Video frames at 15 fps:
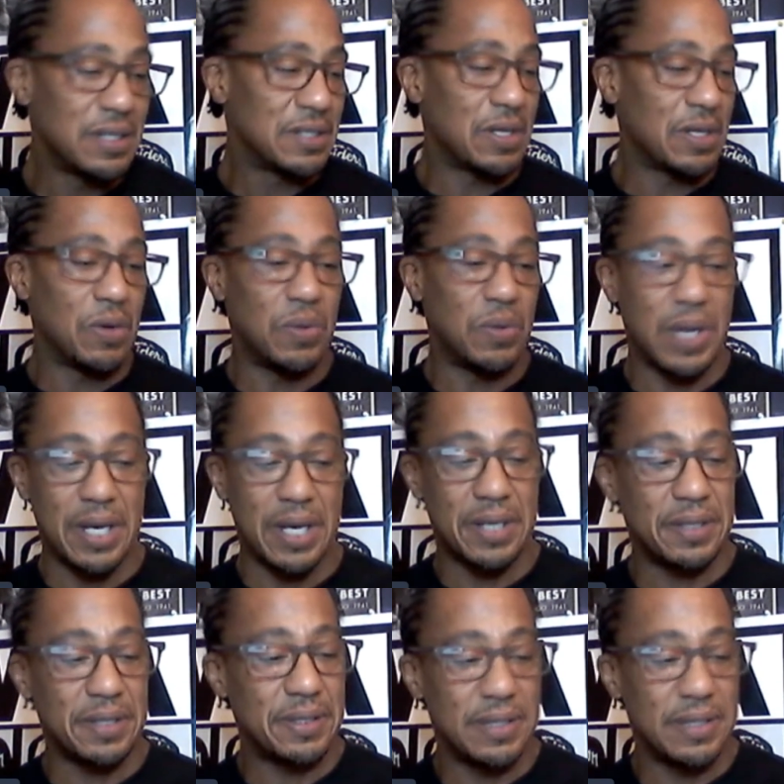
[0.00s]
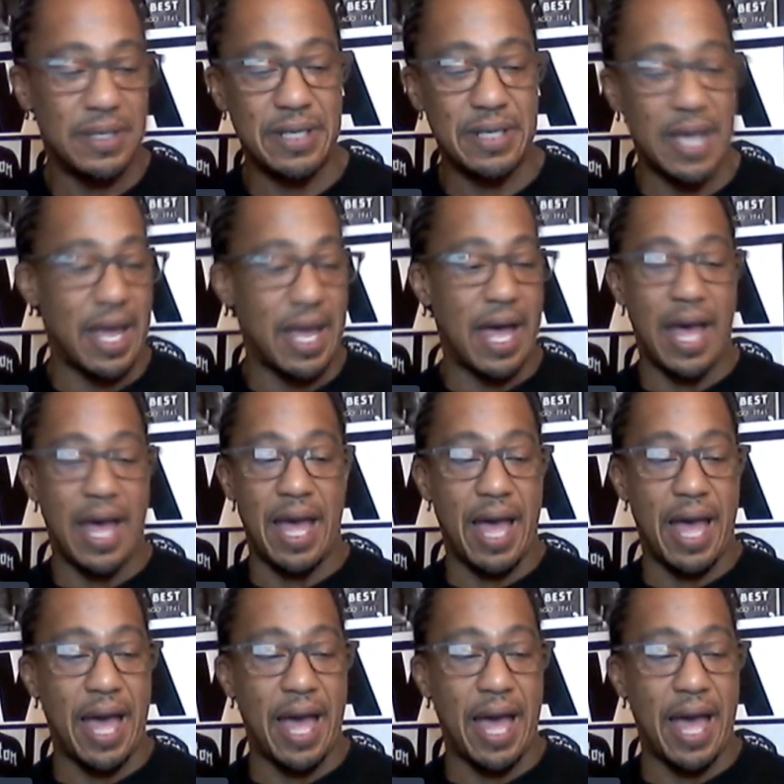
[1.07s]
So yeah,